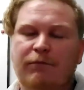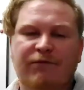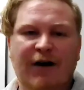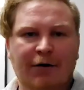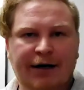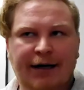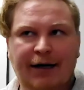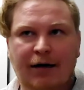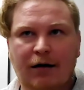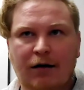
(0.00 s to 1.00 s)

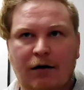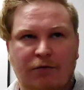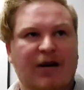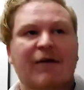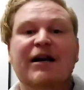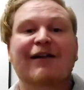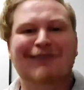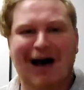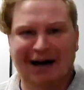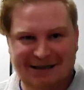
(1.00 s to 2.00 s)
very can mean a
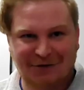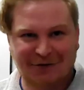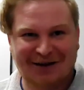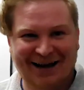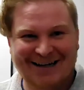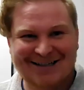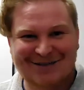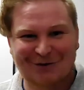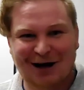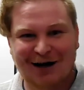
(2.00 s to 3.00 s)
lot of different things
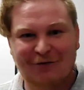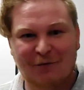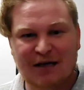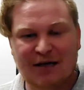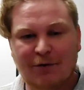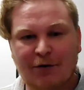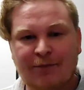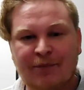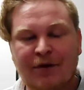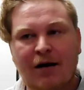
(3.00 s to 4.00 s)
to a lot of different
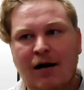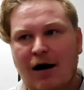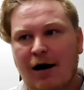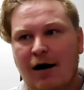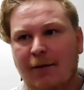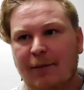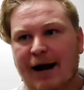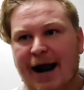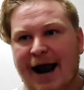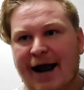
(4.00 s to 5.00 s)
people.
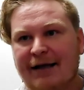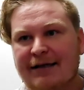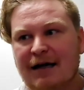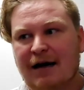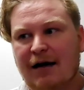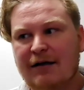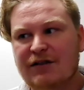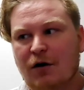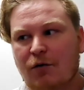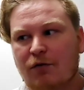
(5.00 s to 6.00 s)

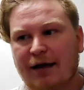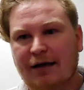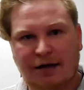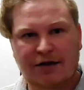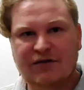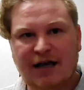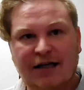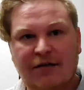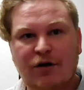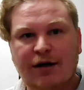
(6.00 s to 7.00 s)
So like you said,
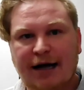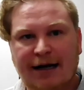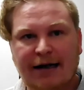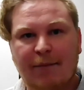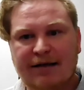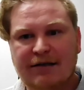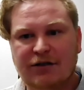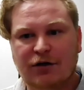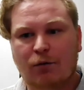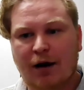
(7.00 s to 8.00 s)
communicating that message
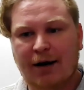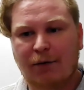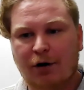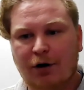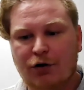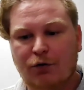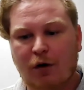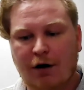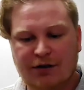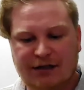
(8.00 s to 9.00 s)
in a way where you
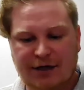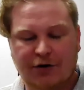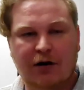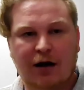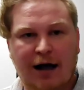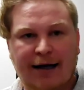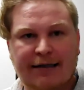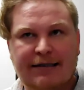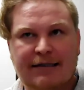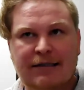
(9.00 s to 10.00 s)
understand your
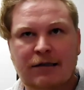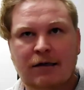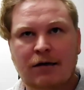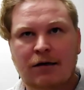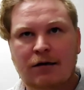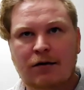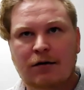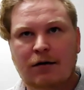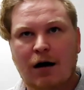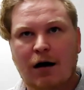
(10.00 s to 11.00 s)
clients'
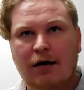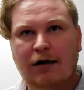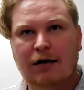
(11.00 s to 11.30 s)
uh,